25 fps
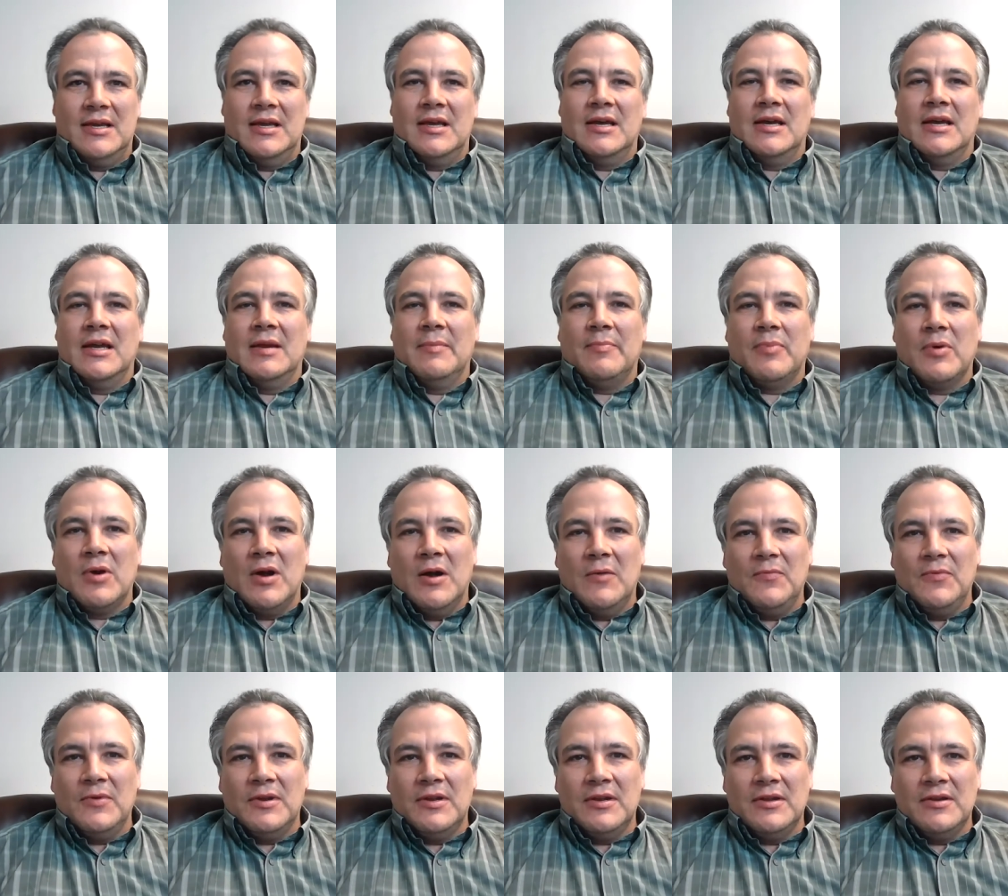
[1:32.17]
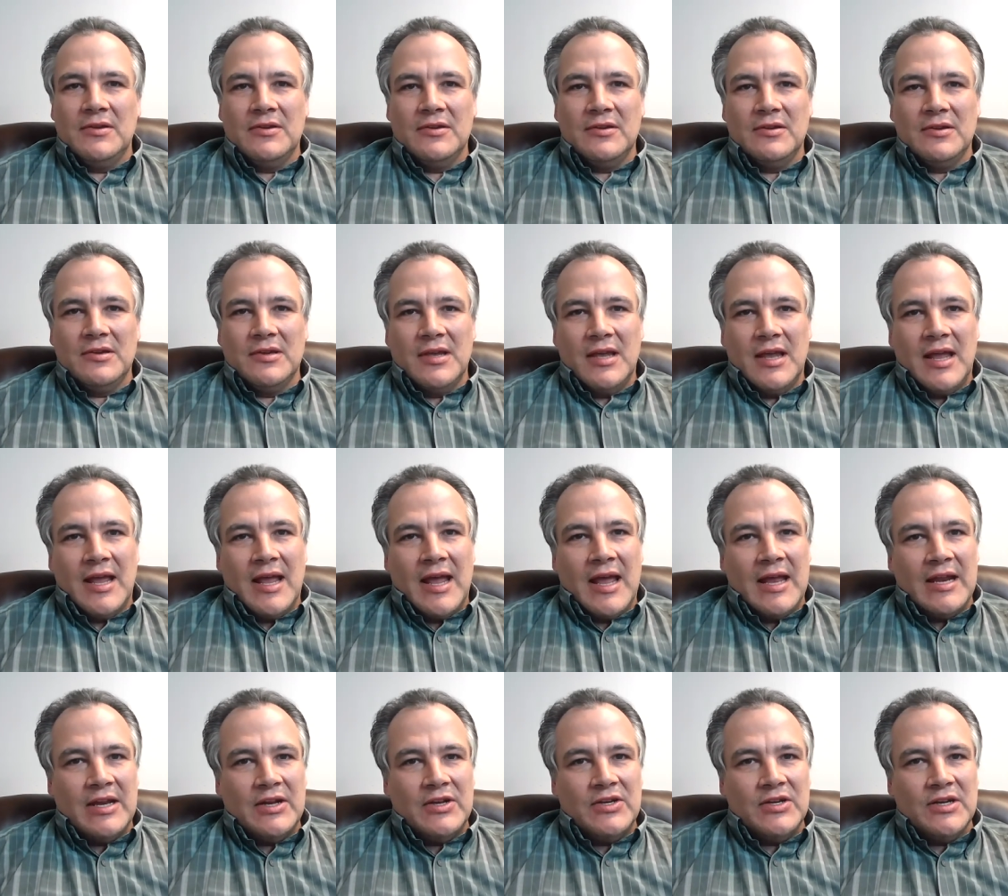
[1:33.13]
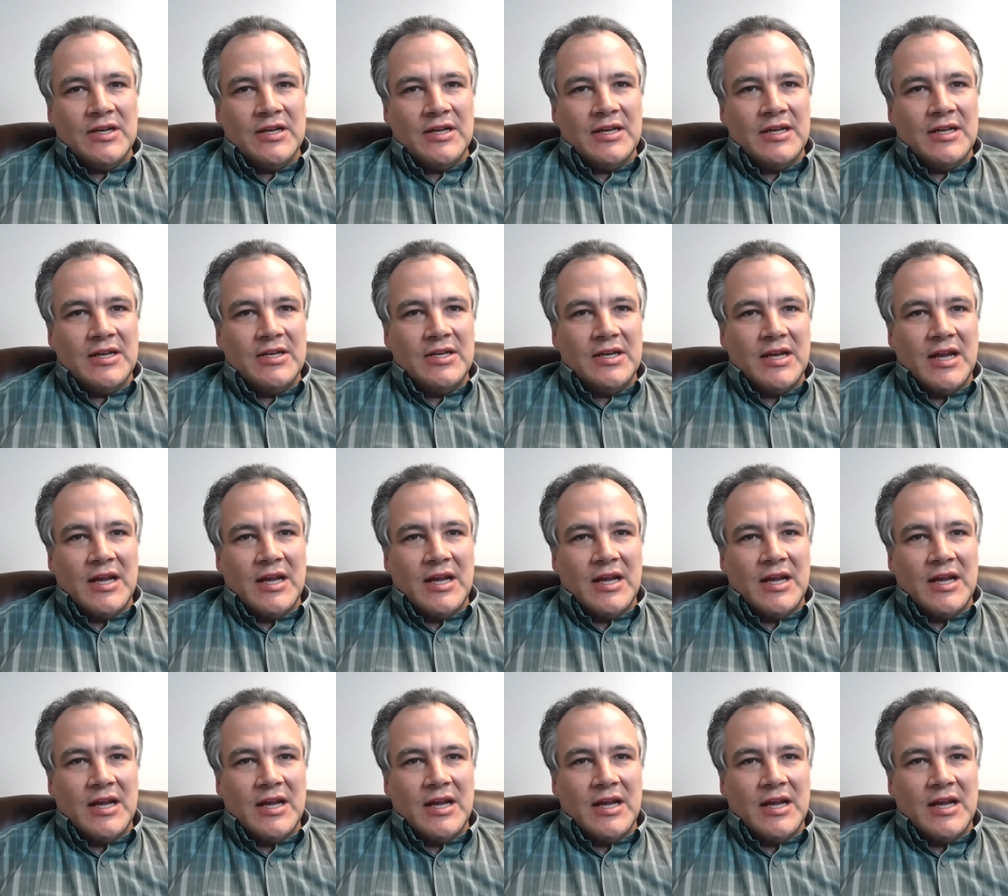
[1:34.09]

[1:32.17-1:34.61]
a prophetess and a judge